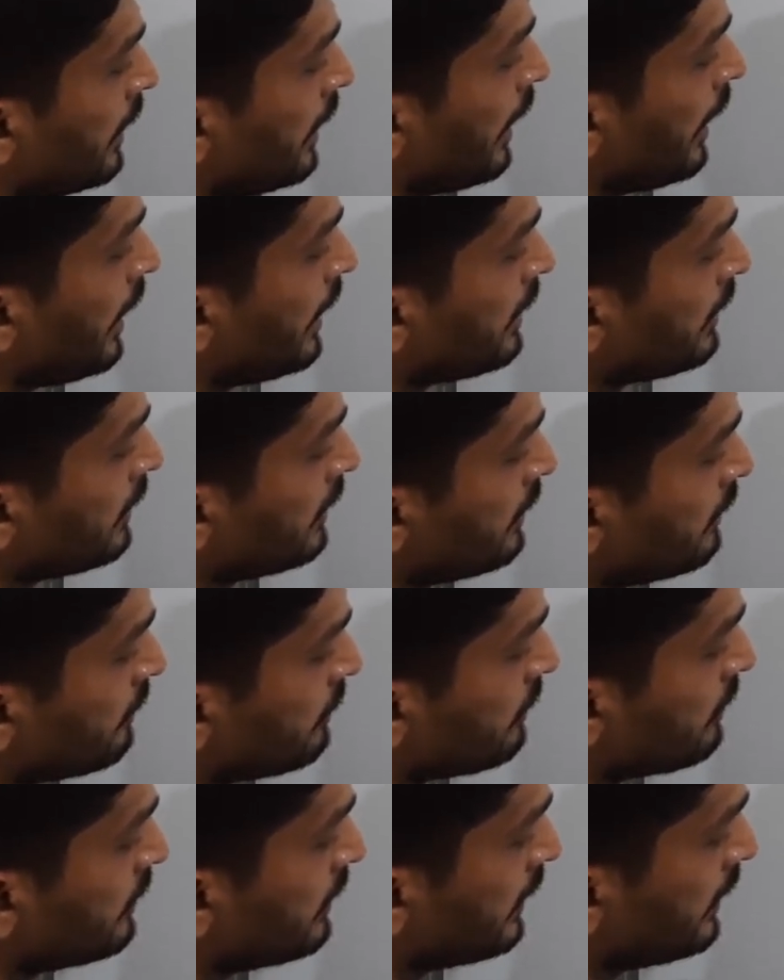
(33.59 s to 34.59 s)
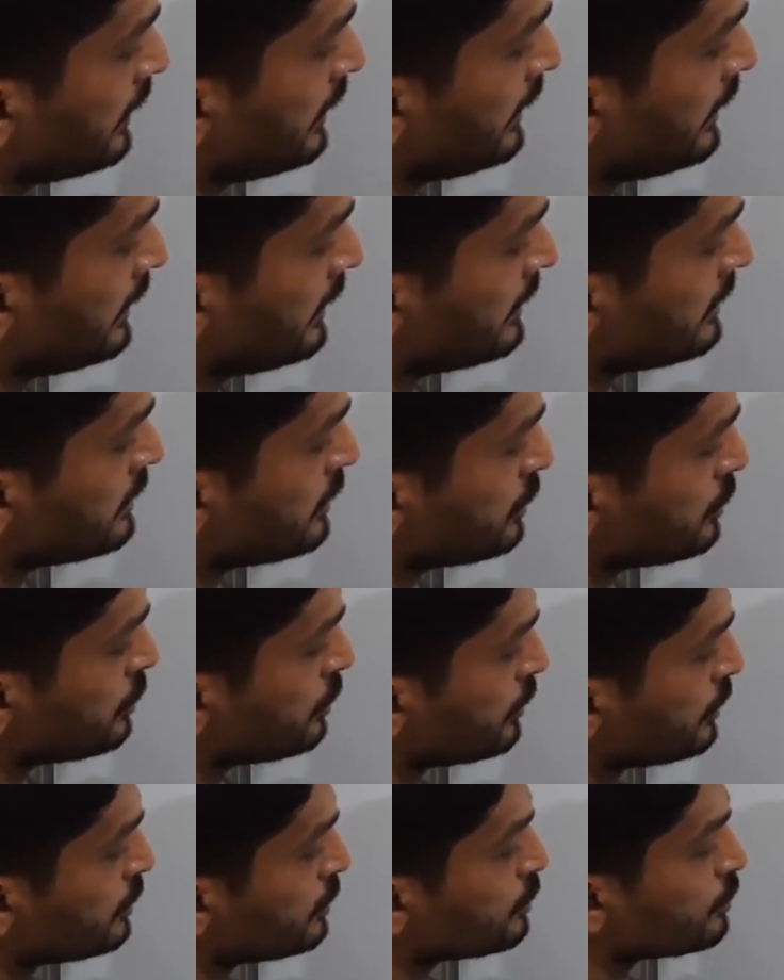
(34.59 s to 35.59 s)
and if the
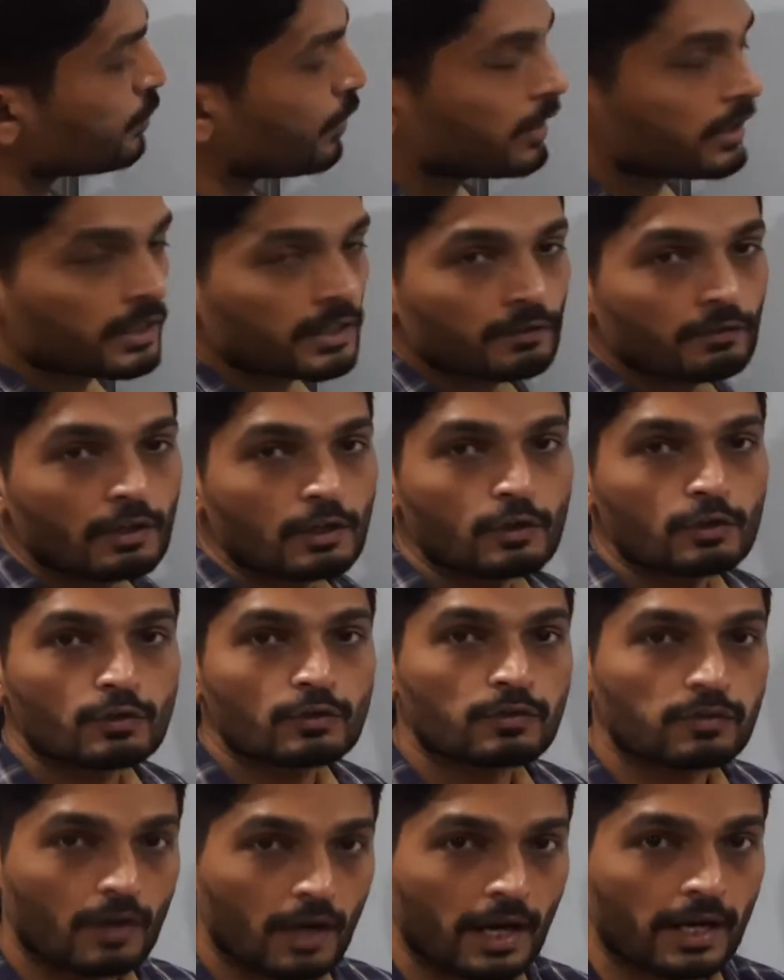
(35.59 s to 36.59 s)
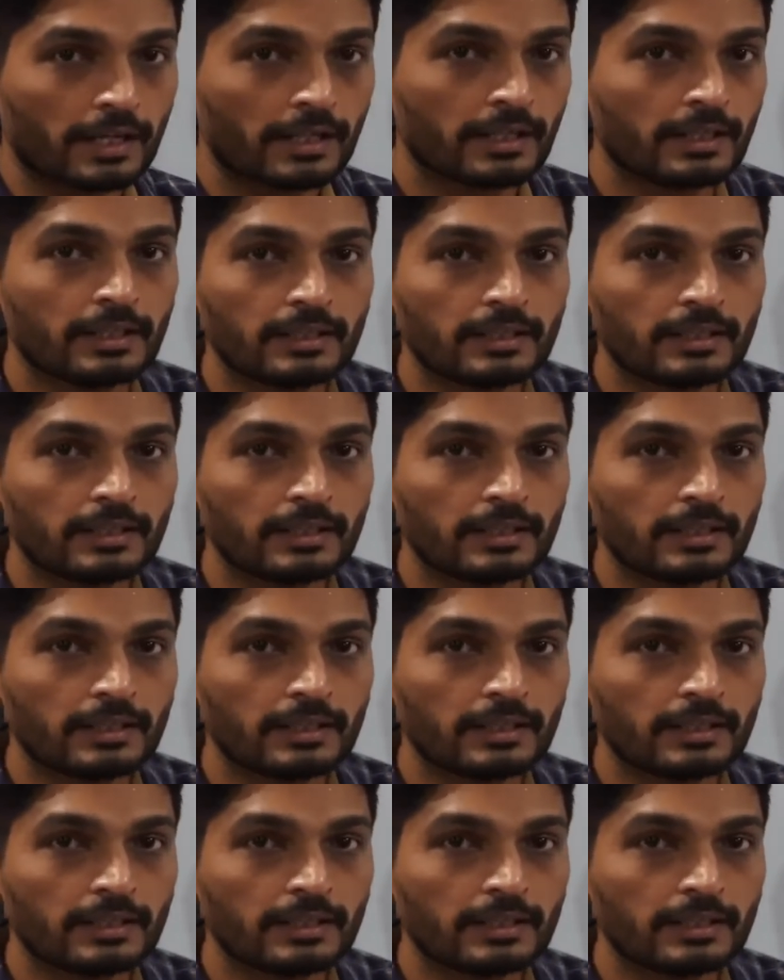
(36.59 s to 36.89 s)
intersection is not equal to phi,